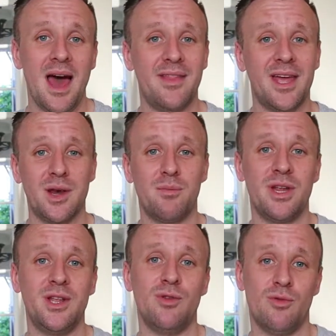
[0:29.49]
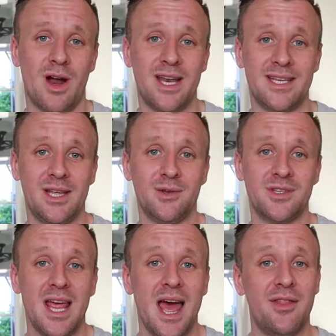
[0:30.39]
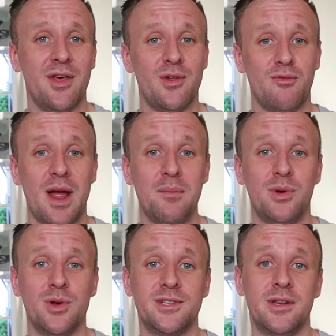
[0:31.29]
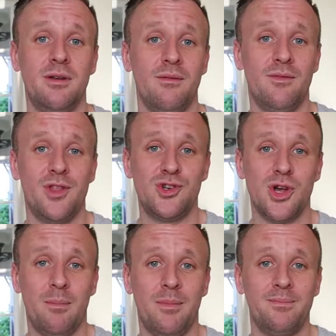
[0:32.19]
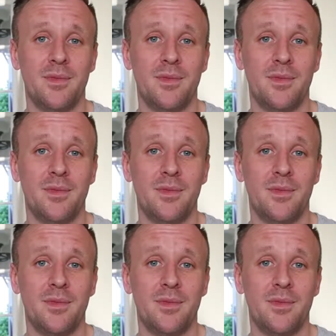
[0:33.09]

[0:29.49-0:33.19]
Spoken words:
and they're going to bring you the right deals and they're the right person for the job.